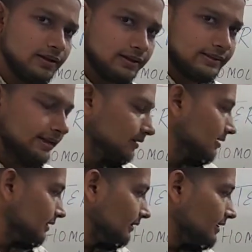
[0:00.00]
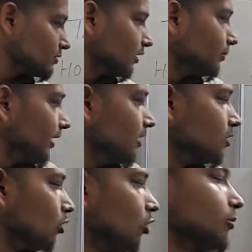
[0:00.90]
Then this will be
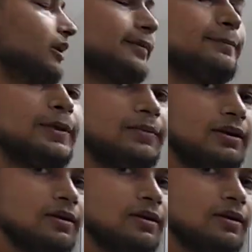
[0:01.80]
homoleptic